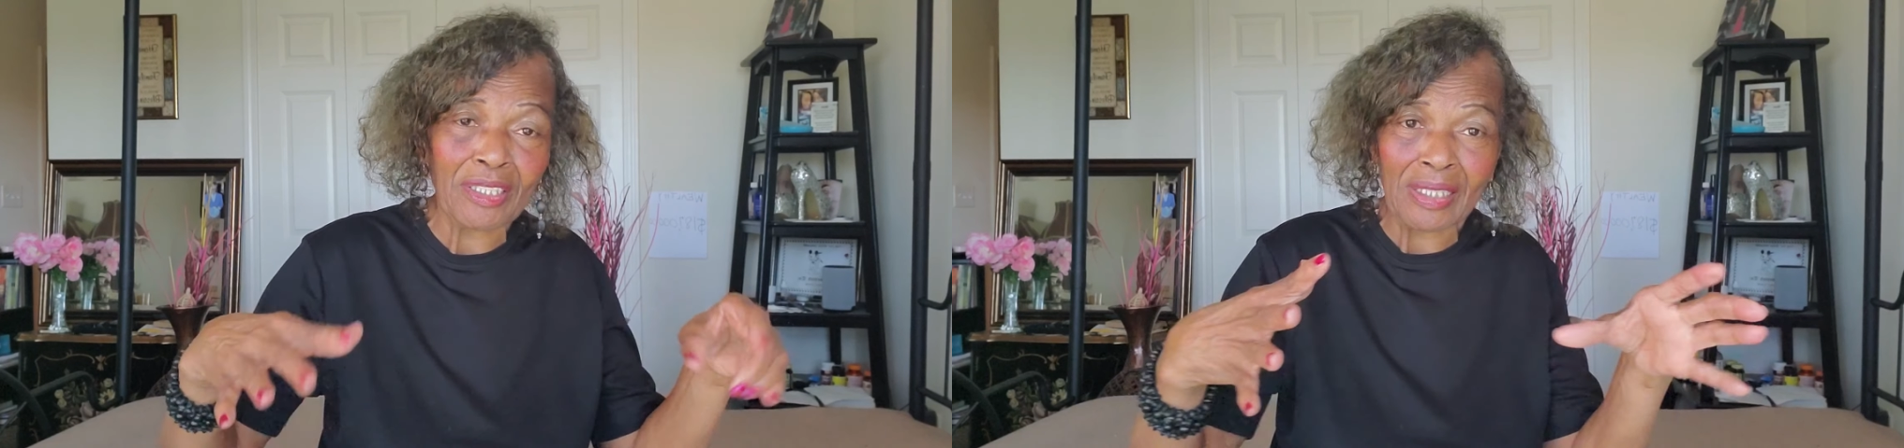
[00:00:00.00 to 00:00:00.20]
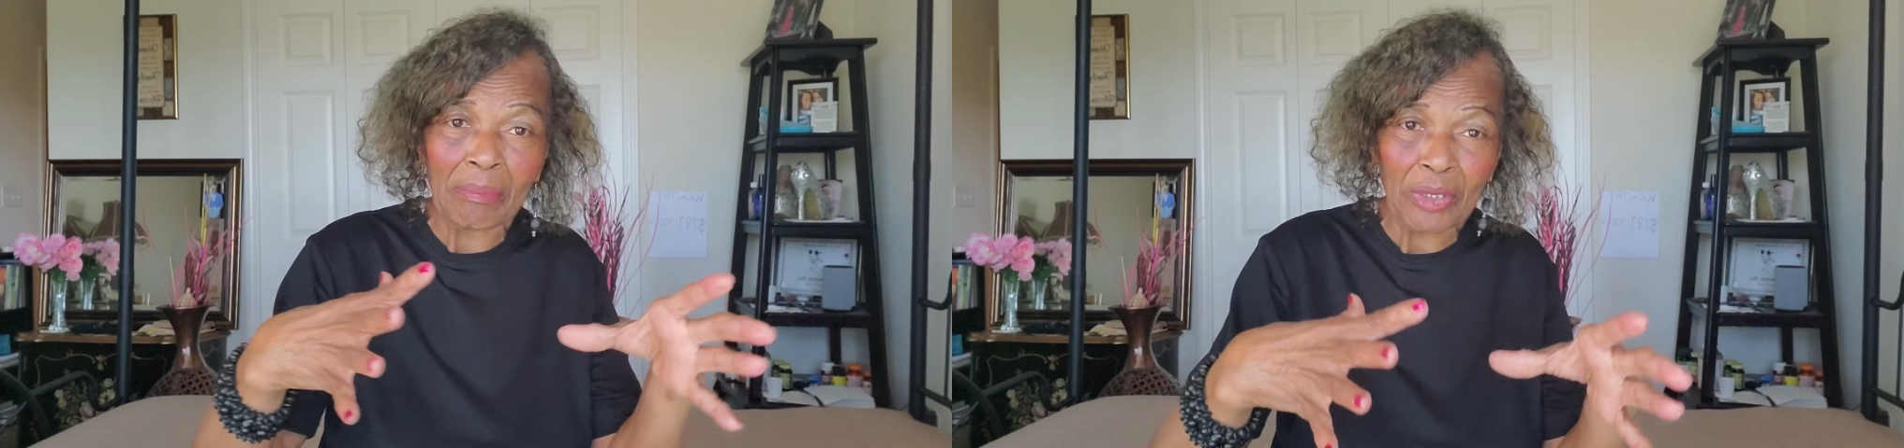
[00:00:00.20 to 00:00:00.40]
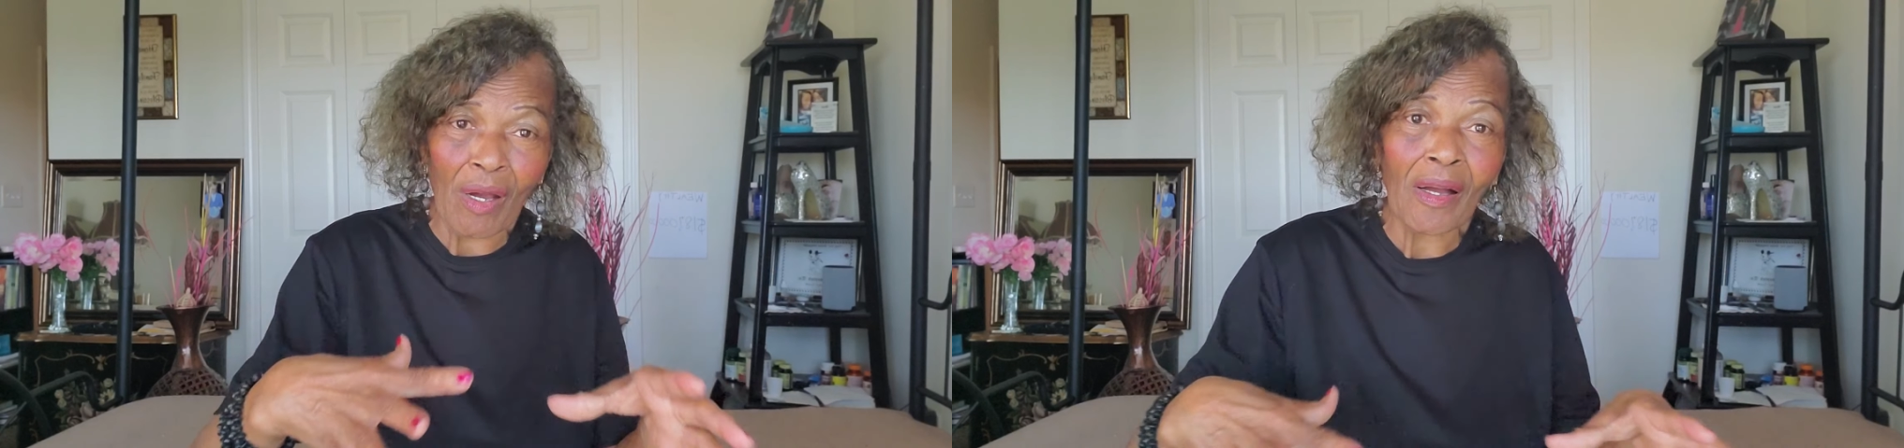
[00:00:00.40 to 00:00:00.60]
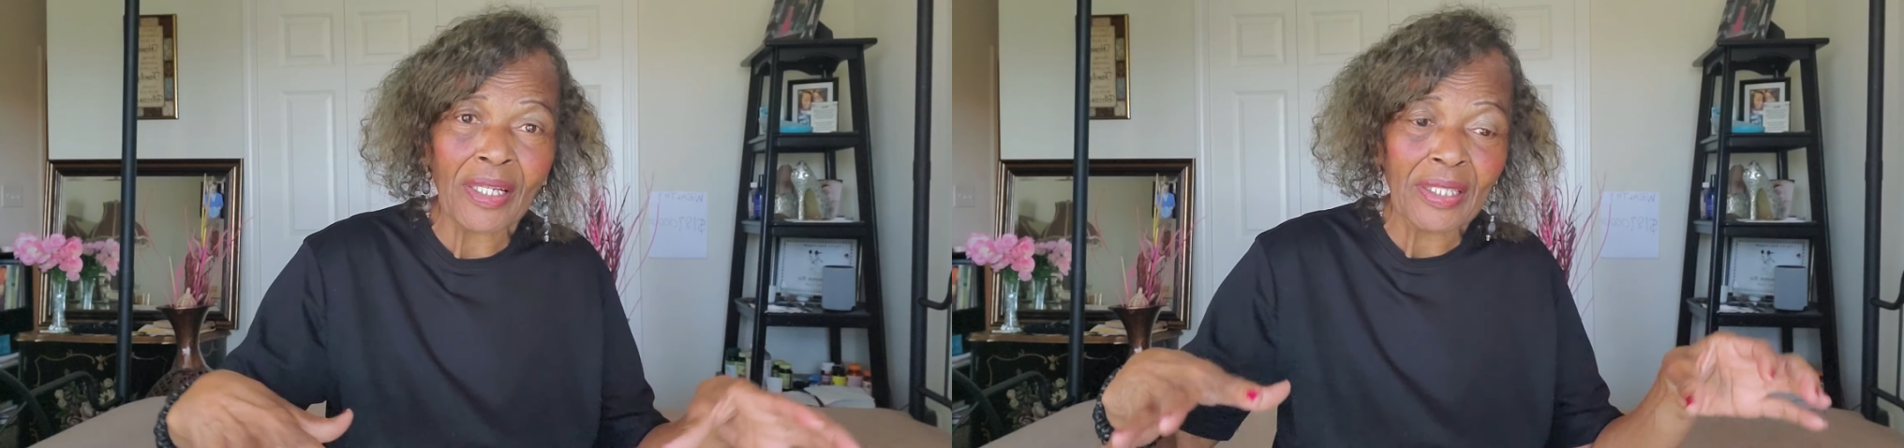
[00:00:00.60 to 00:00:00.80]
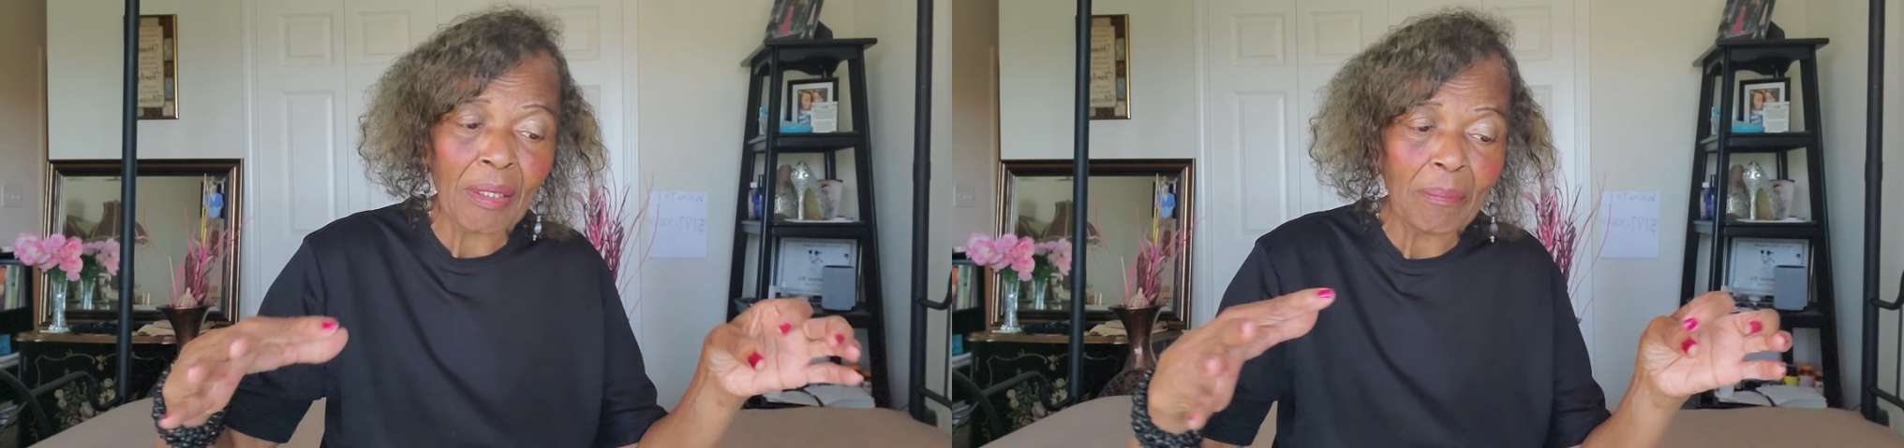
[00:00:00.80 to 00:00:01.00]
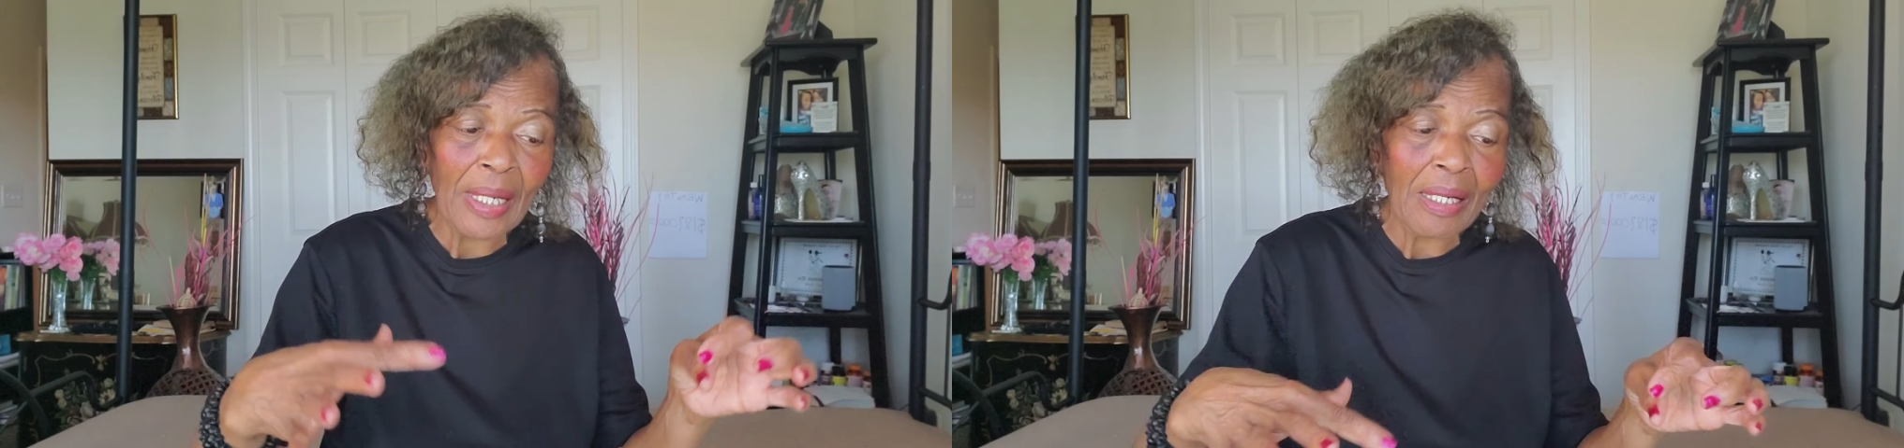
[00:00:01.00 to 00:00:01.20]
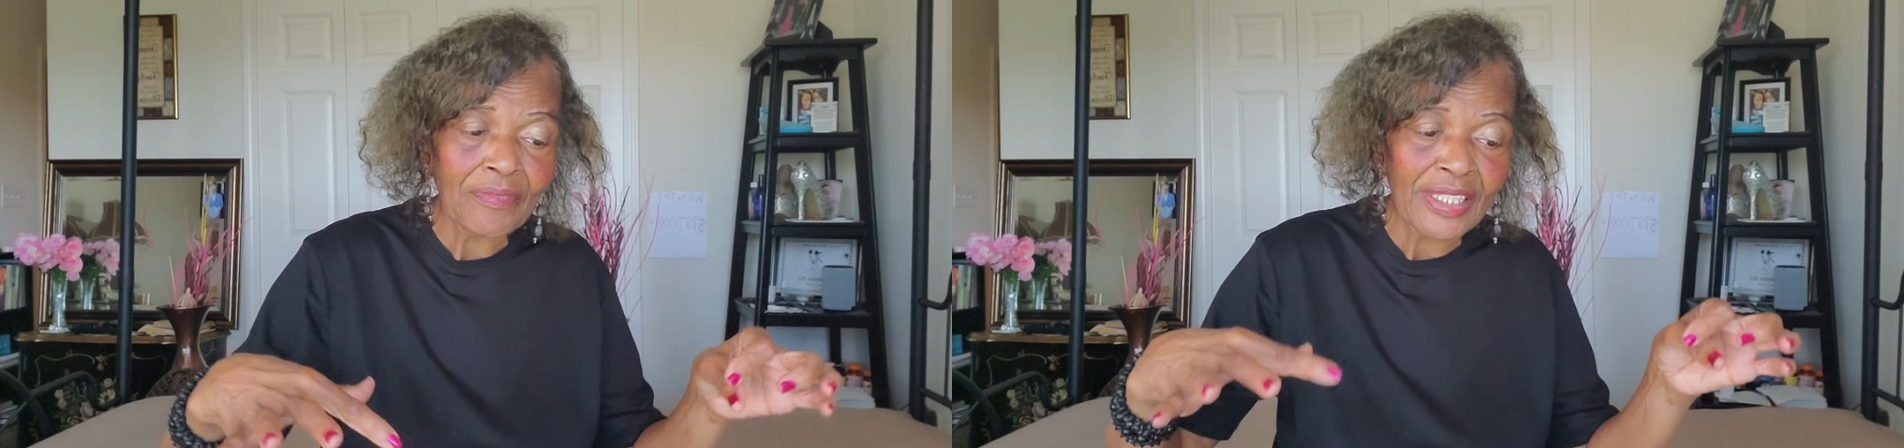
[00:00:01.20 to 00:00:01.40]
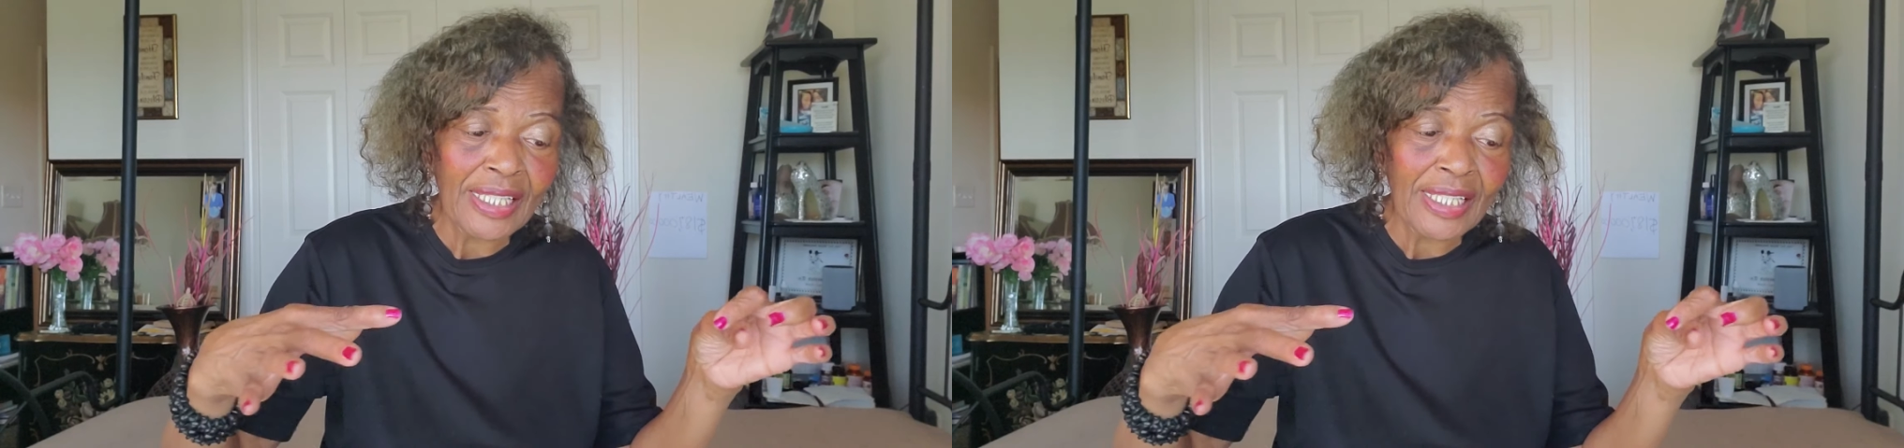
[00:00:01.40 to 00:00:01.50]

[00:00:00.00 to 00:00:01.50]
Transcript: because I'm talking about the